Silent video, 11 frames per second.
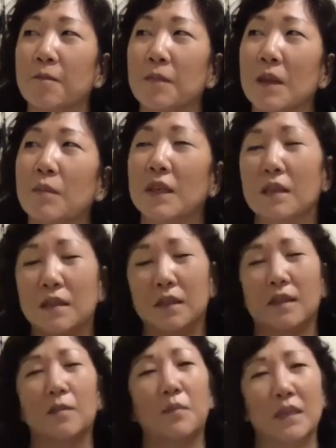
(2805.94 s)
because that's
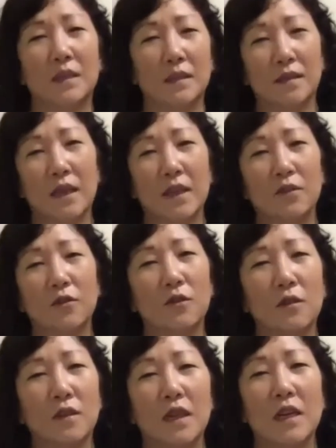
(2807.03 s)
the biggest
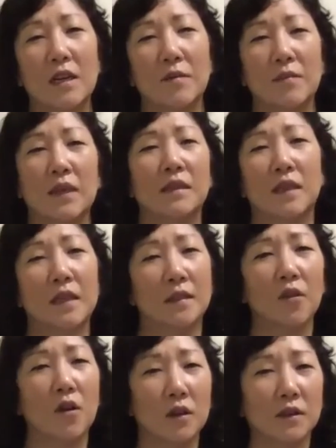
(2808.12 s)
cycle, and it stays the
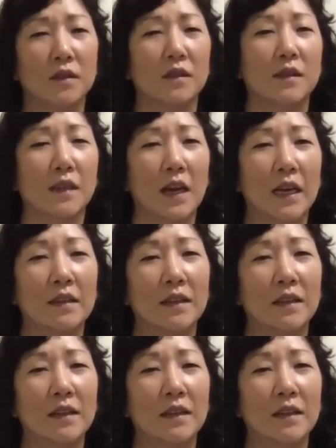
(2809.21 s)
longest in a sign,